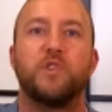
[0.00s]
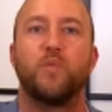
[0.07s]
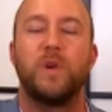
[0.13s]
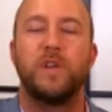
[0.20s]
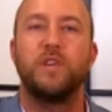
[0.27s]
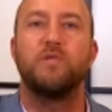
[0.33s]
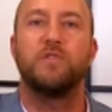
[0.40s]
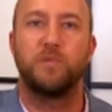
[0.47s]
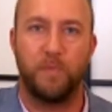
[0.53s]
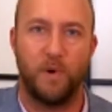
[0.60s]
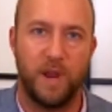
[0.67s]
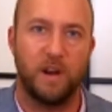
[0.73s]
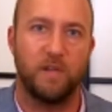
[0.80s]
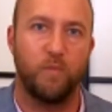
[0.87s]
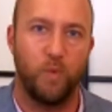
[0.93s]
when you
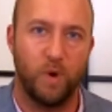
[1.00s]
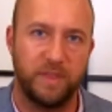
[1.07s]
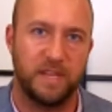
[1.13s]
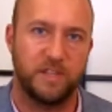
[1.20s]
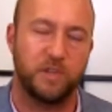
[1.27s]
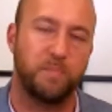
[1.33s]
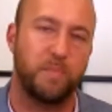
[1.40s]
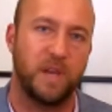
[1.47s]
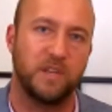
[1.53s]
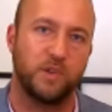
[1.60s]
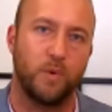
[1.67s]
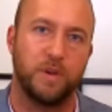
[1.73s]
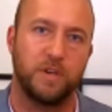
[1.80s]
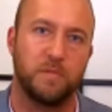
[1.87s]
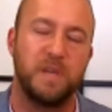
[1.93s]
spray it of what that spray is
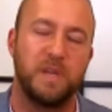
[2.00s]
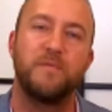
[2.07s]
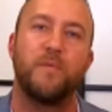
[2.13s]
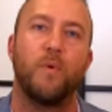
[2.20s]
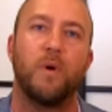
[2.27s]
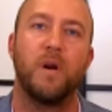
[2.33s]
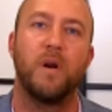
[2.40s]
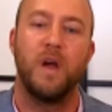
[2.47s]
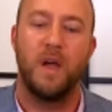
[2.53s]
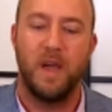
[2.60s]
going to be for.